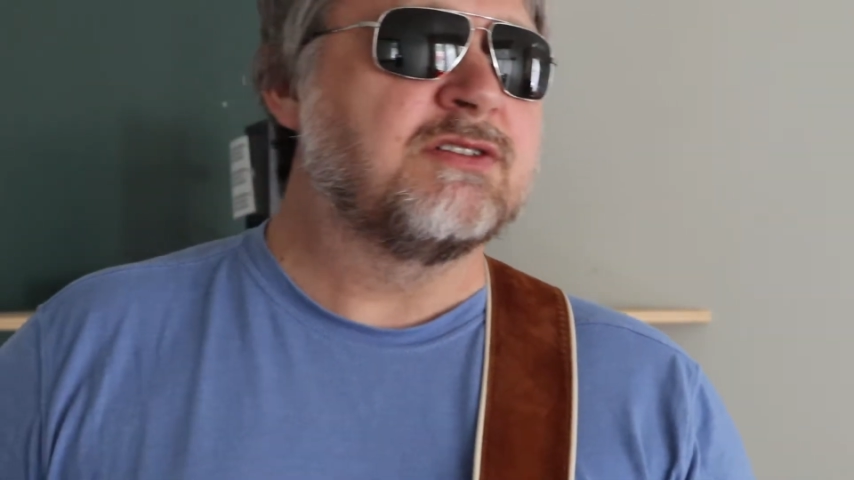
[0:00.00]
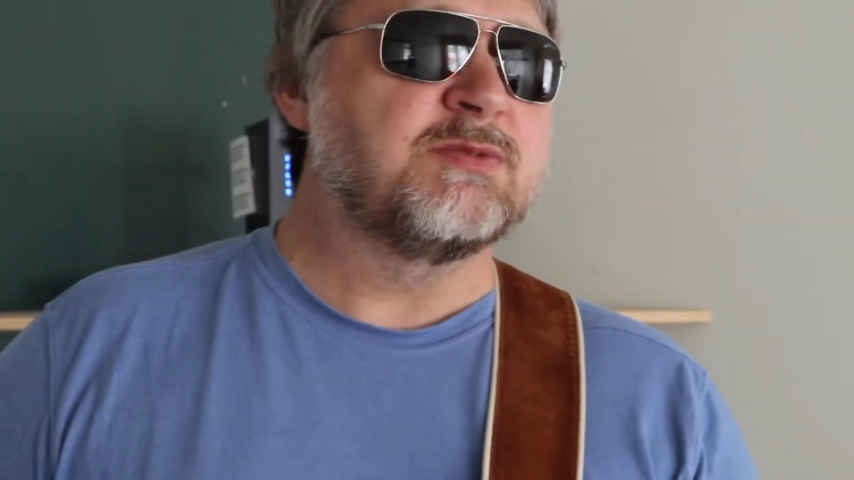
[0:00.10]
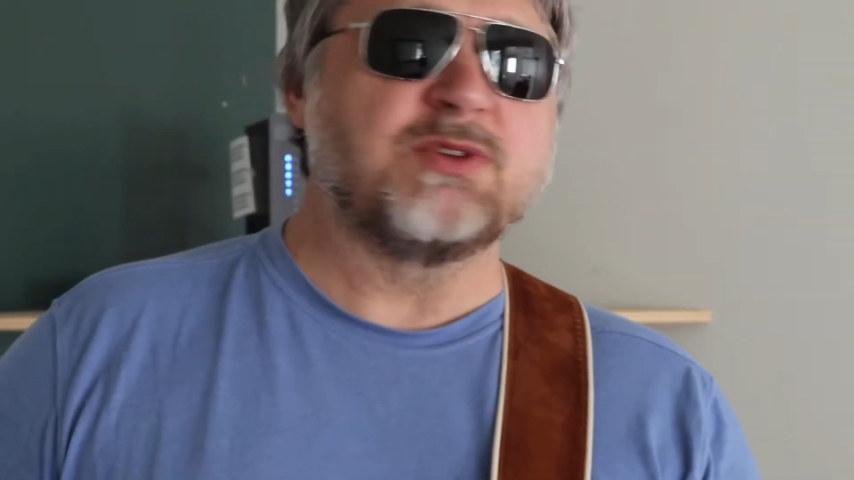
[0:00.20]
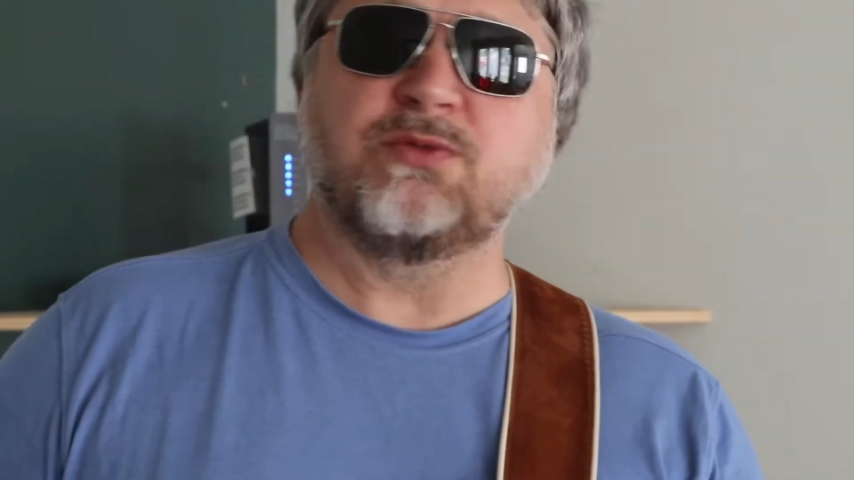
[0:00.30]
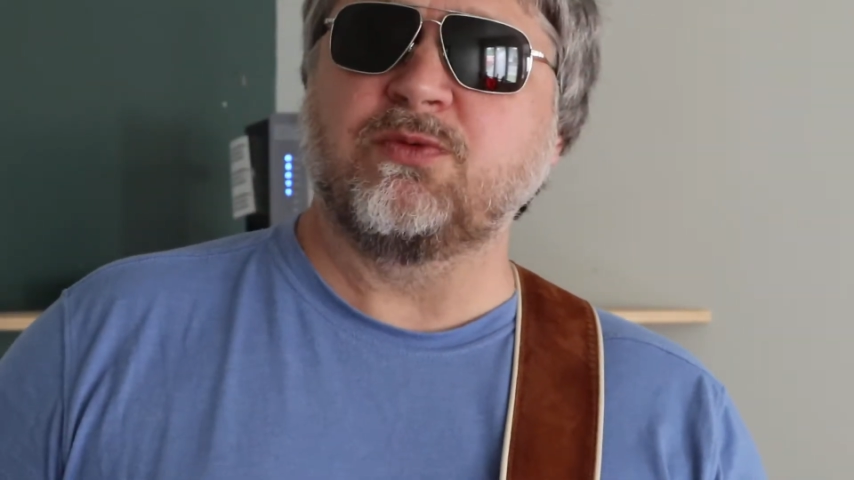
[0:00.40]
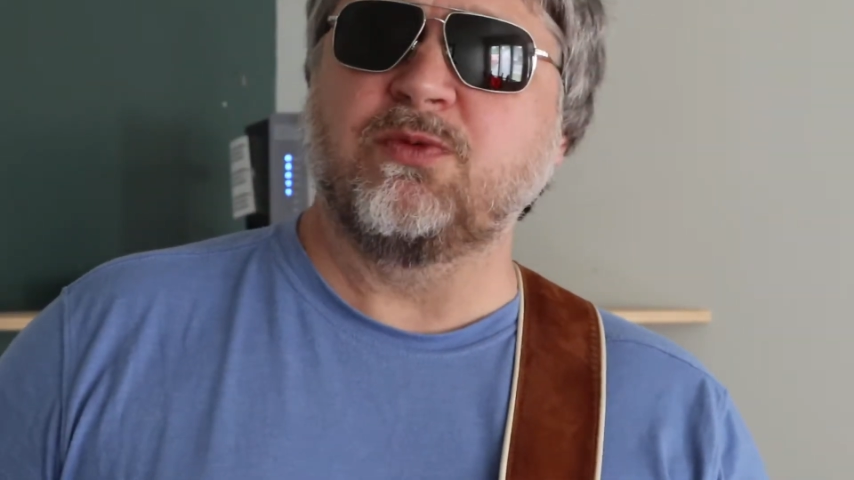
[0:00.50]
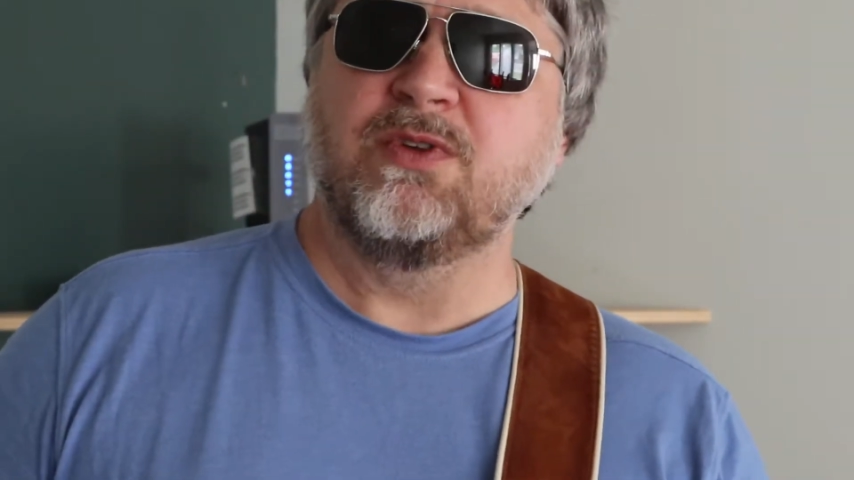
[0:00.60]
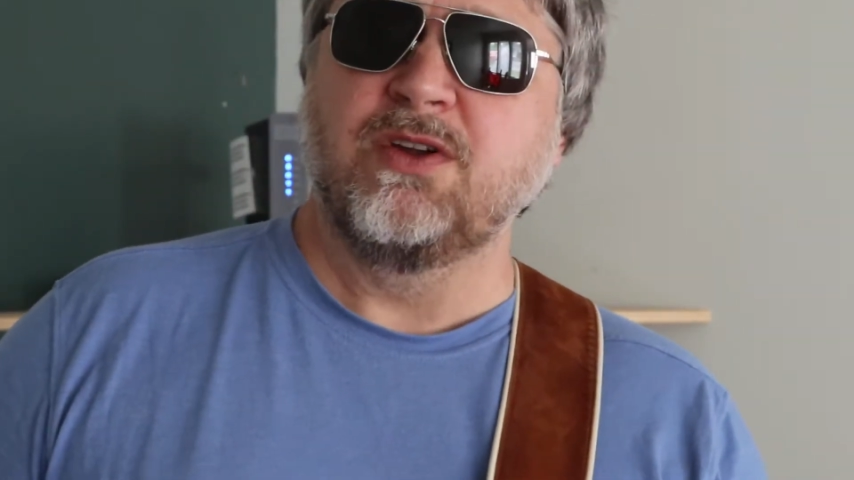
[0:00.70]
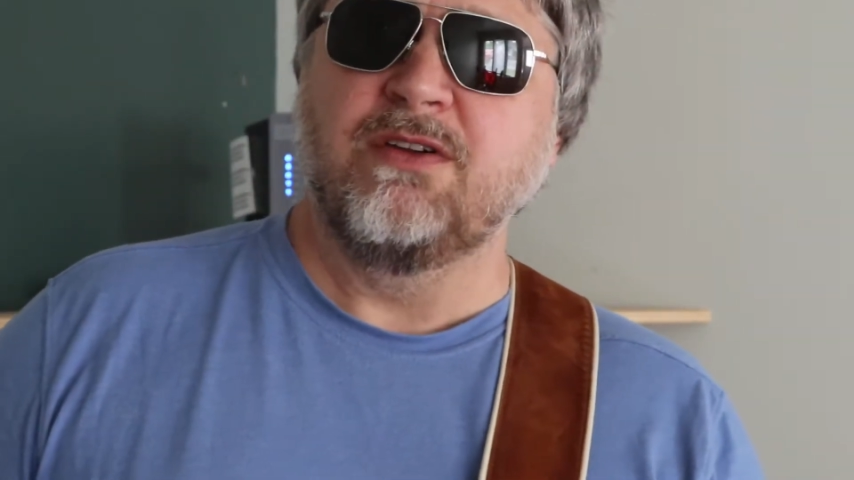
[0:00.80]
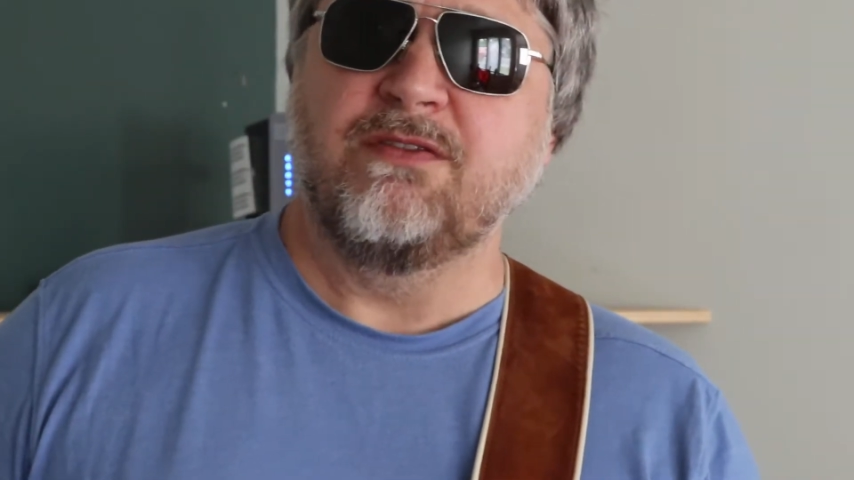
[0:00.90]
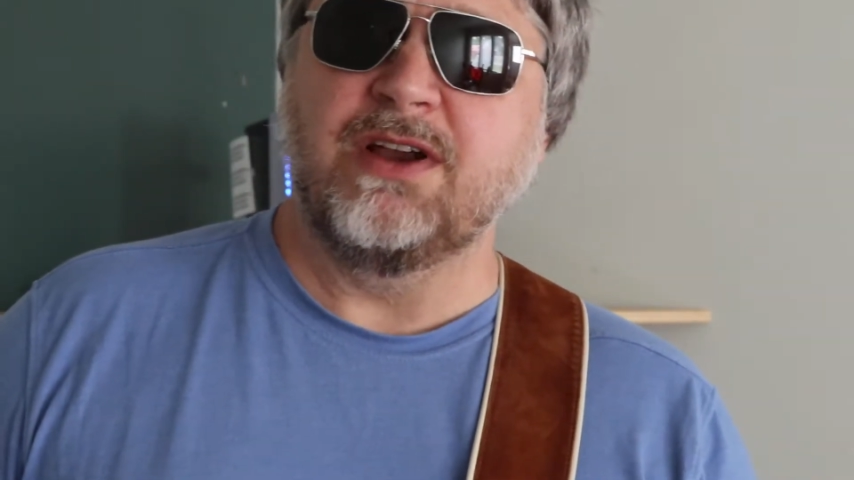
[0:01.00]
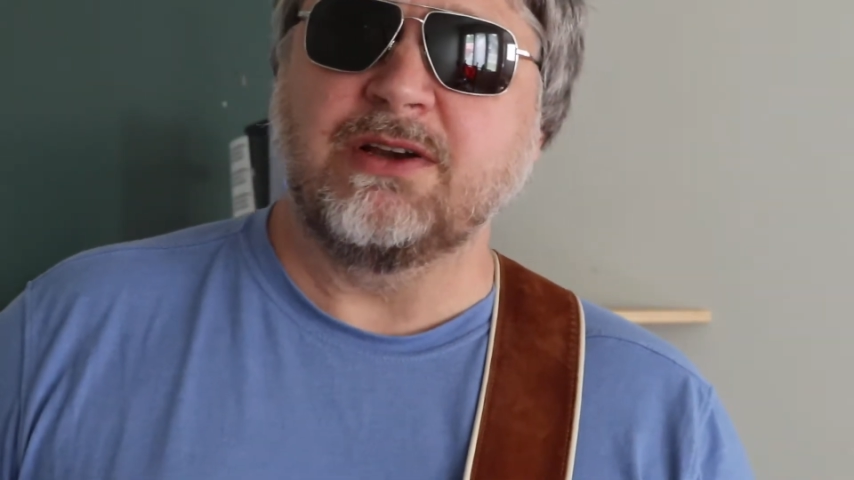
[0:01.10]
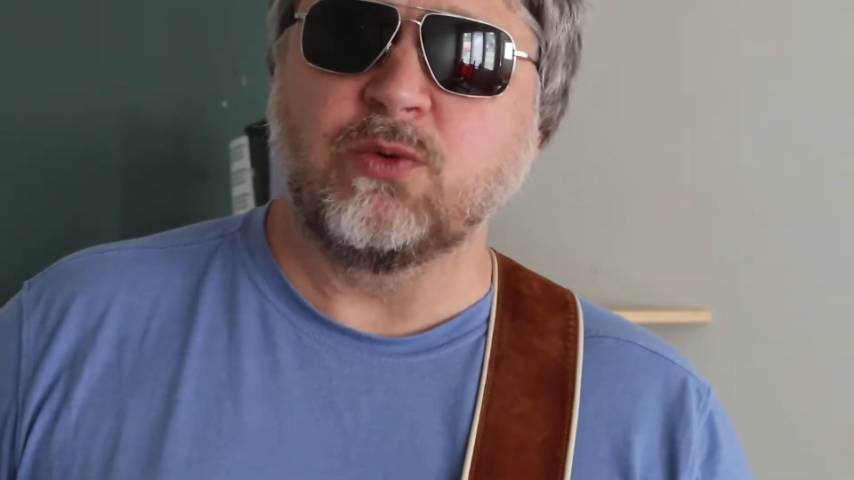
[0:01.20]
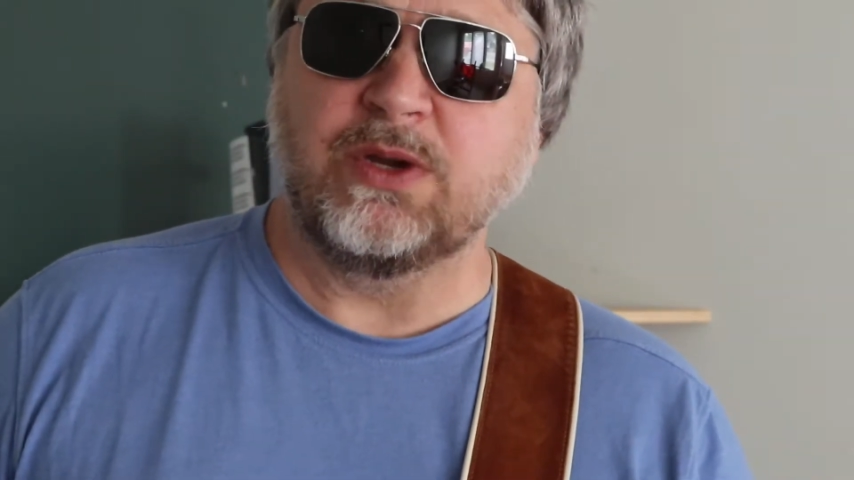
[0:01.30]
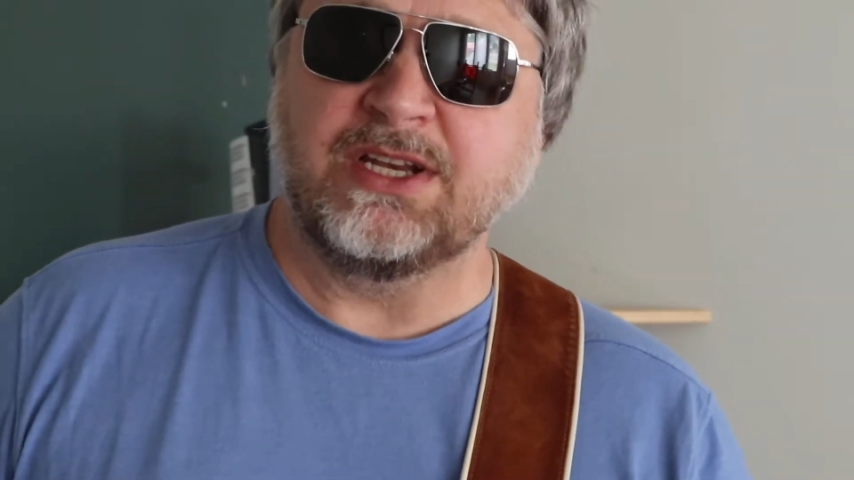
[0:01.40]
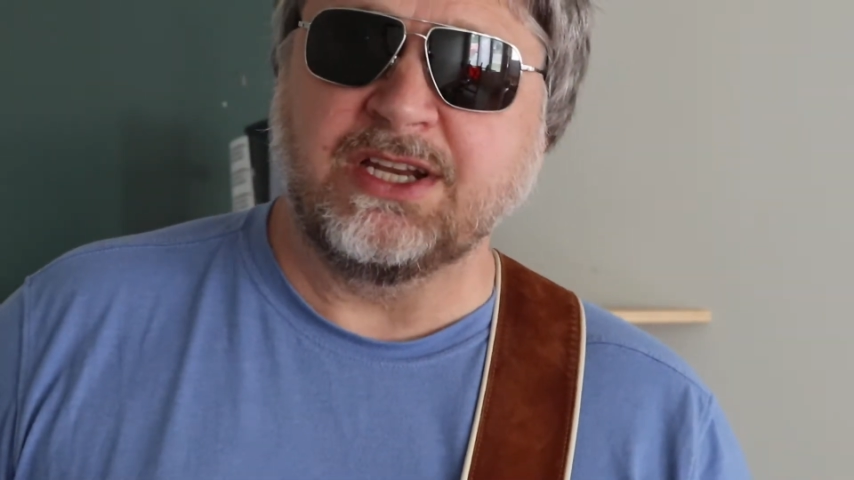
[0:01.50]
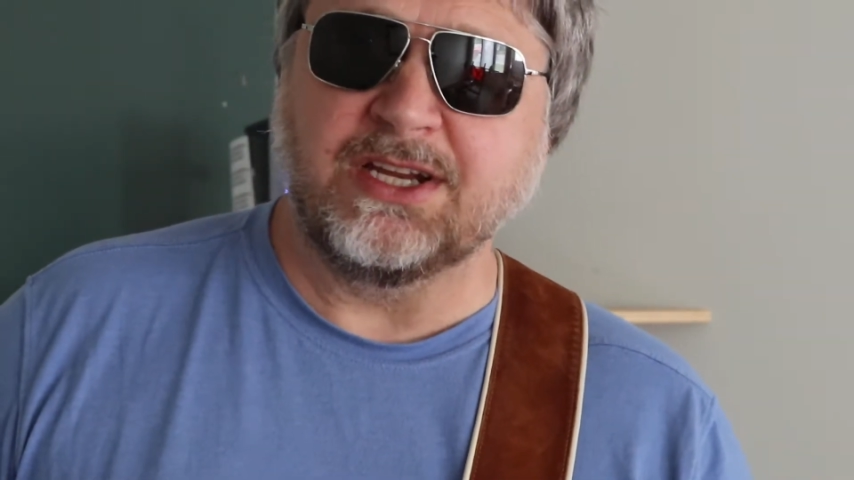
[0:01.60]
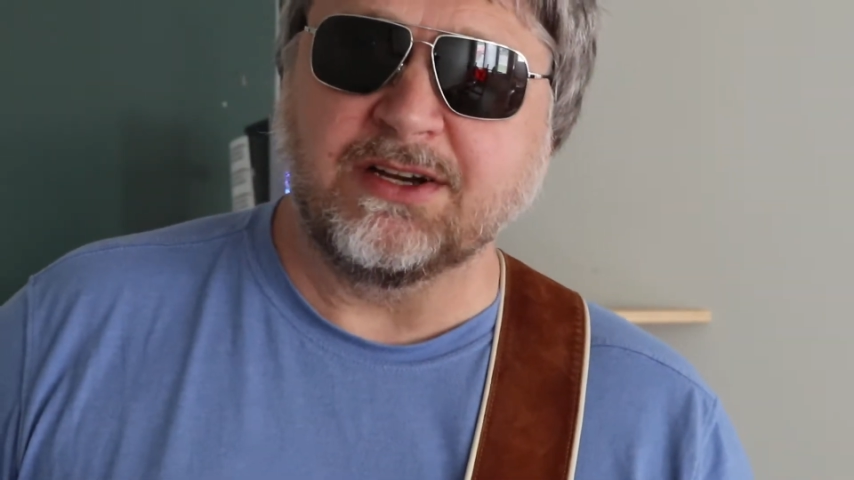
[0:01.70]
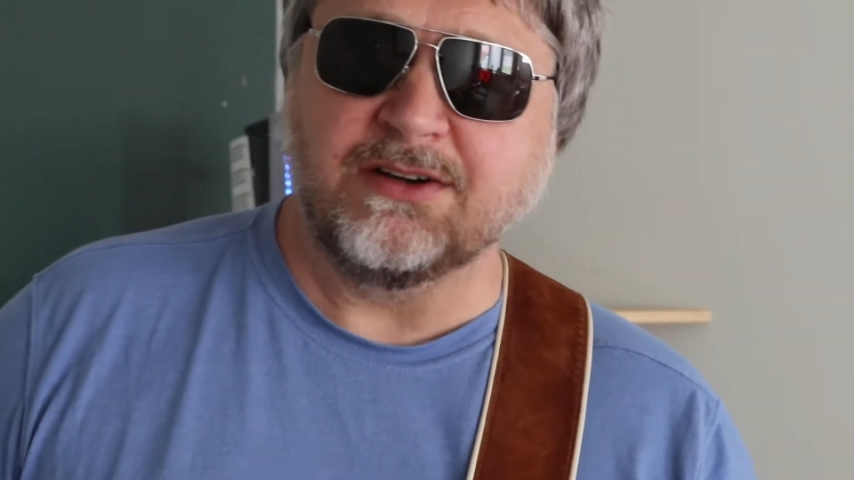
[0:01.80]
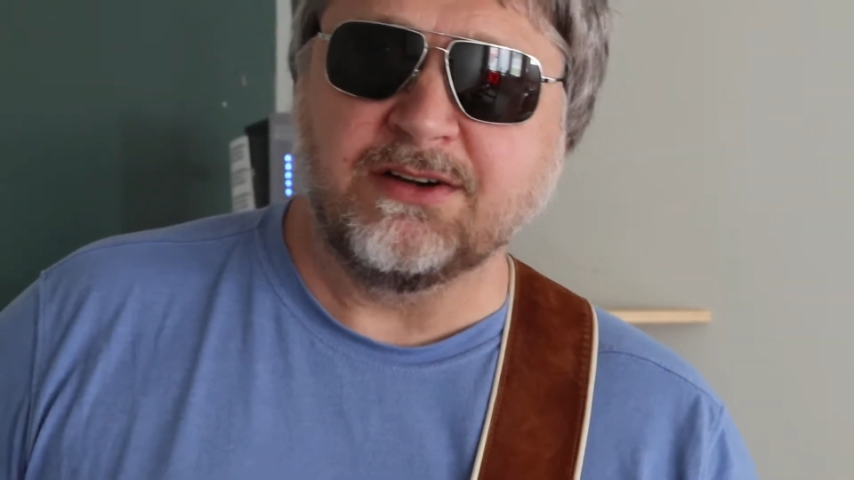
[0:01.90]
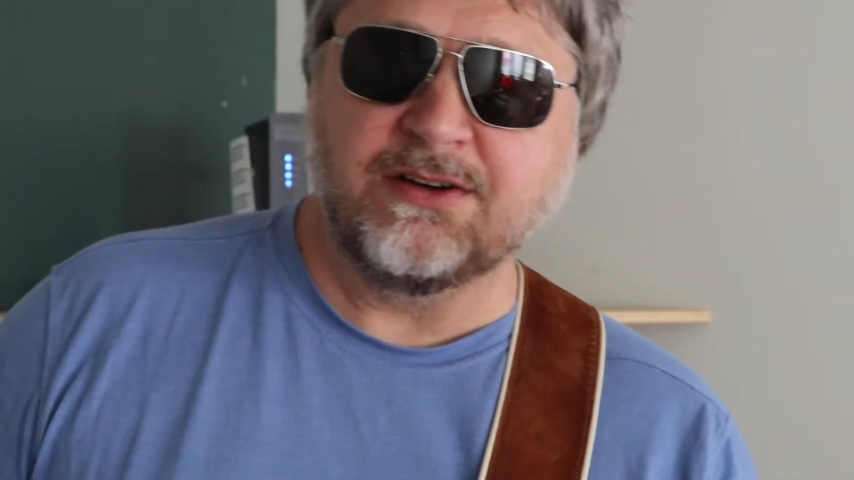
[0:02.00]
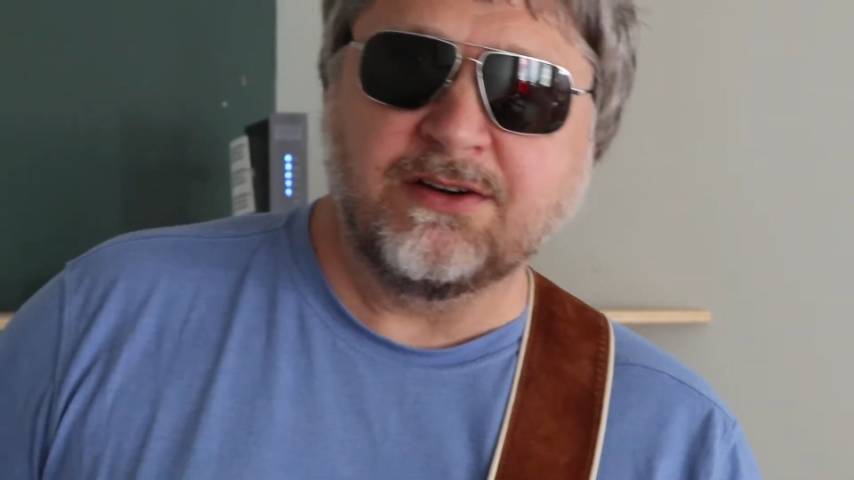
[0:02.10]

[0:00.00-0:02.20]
It's been very windy here.